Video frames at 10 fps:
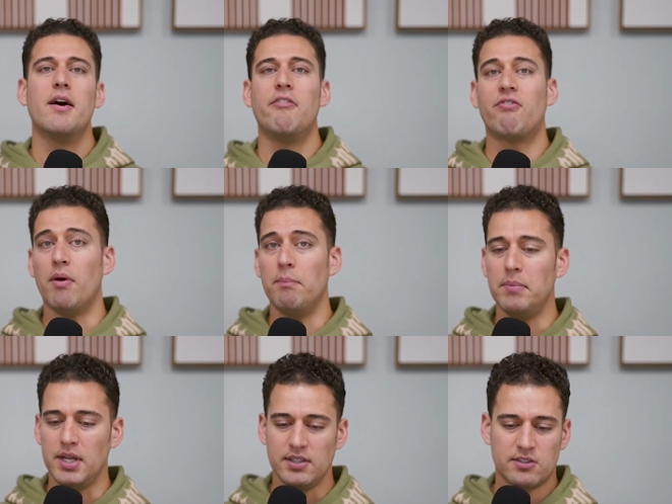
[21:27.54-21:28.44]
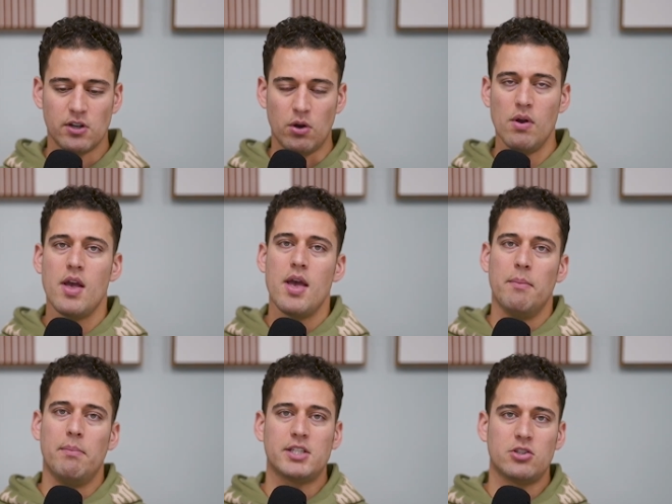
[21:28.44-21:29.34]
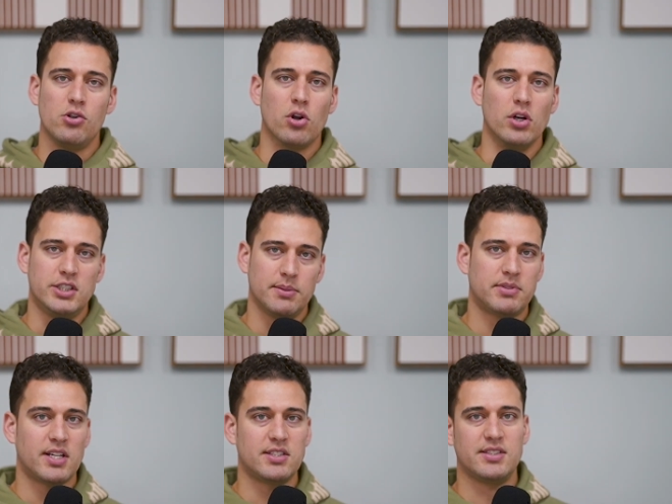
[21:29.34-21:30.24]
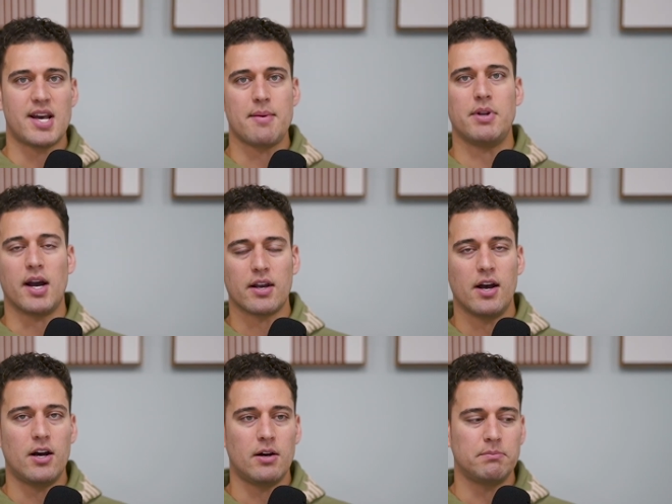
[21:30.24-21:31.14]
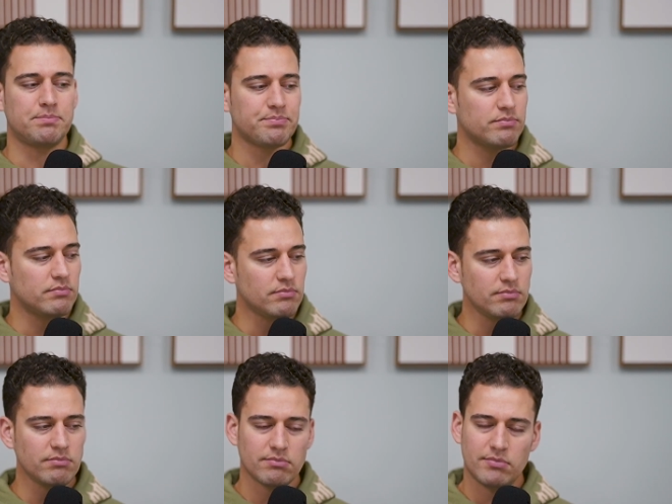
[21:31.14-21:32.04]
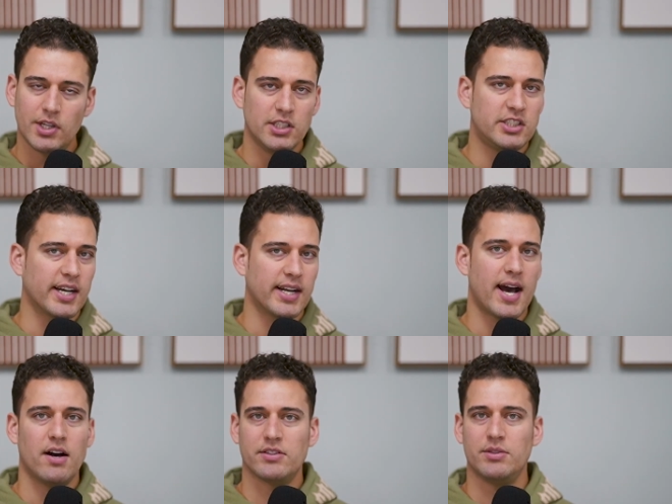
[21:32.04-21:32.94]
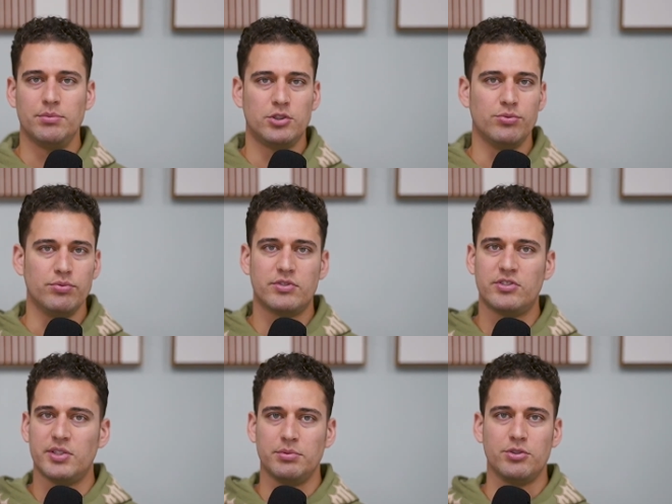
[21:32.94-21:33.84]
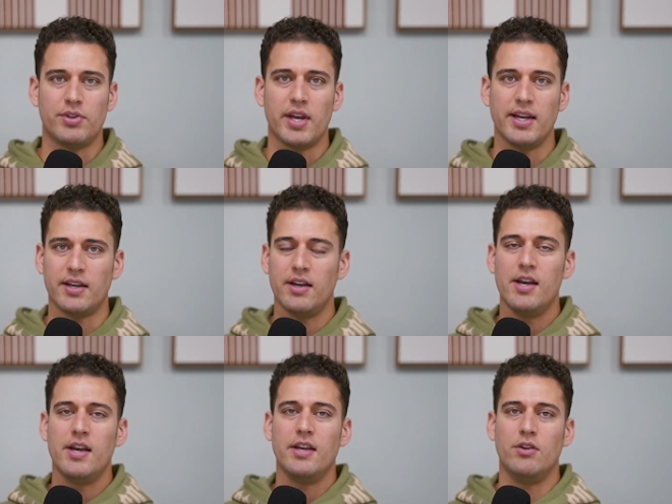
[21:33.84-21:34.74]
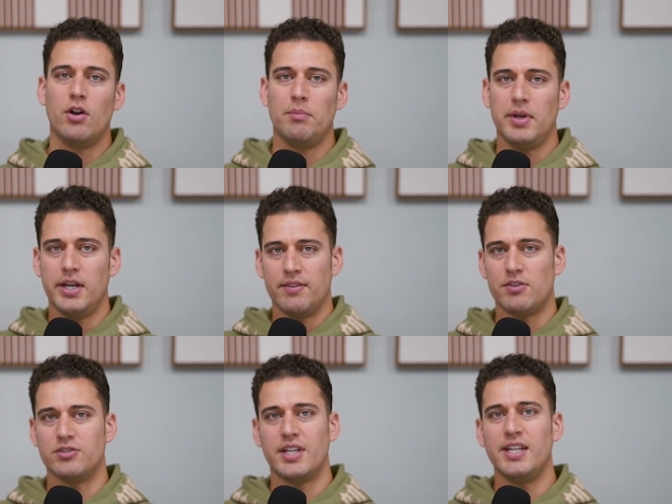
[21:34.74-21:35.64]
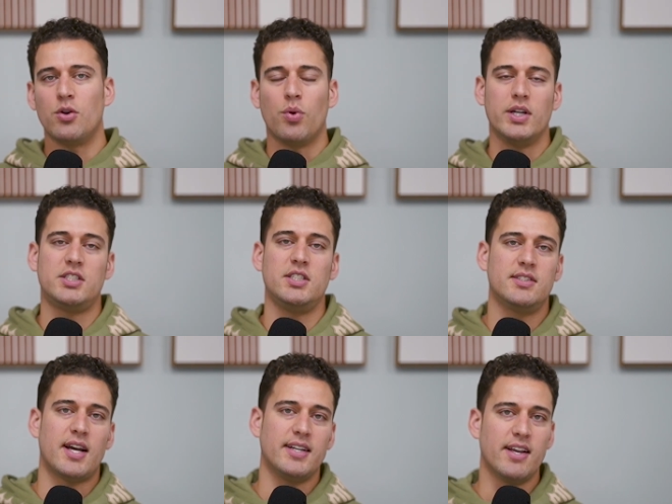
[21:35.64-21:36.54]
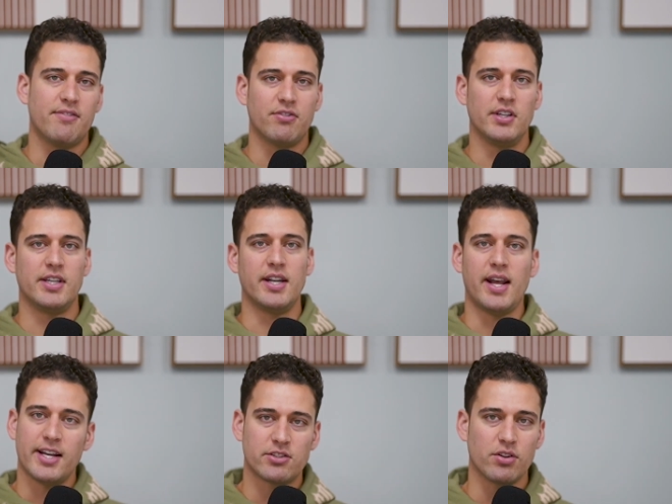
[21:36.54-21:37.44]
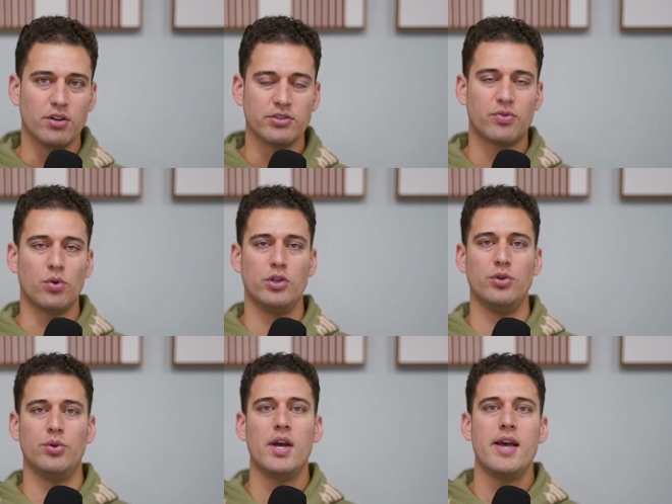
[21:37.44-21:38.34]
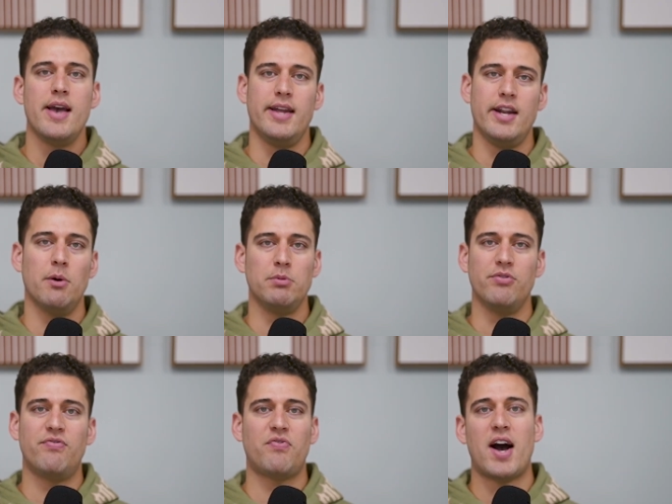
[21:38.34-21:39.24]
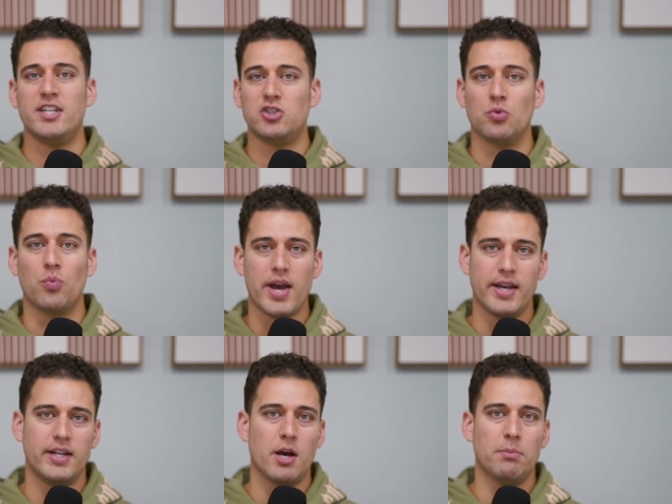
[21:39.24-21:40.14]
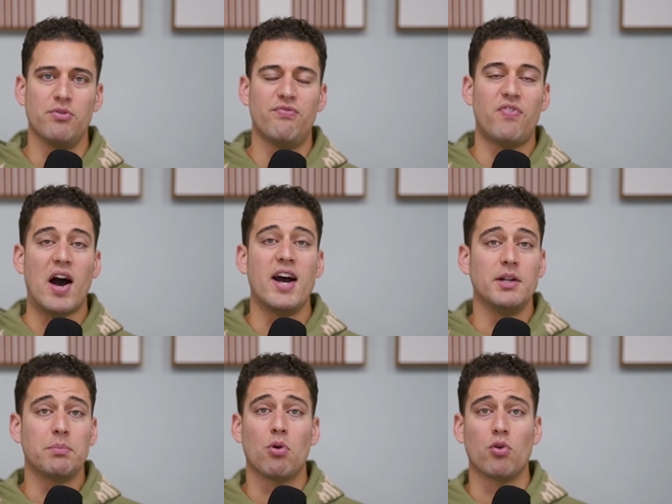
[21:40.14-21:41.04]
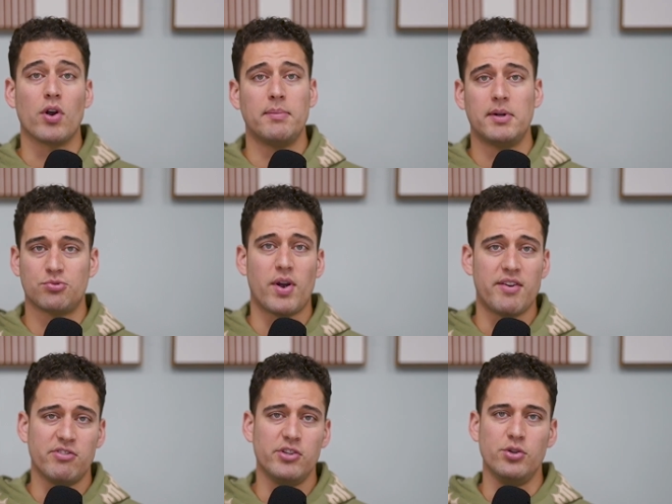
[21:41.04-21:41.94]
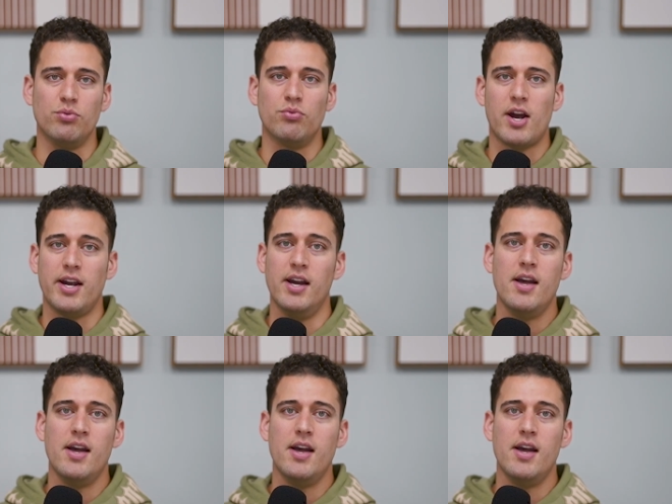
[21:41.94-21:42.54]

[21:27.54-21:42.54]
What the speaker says: from me. So make sure you go to gymsessionsapp.com, check it out, see what you think. You know what I mean? If there's any questions, I definitely can answer those for you and help you find your way and help you find a program that's right for you, right?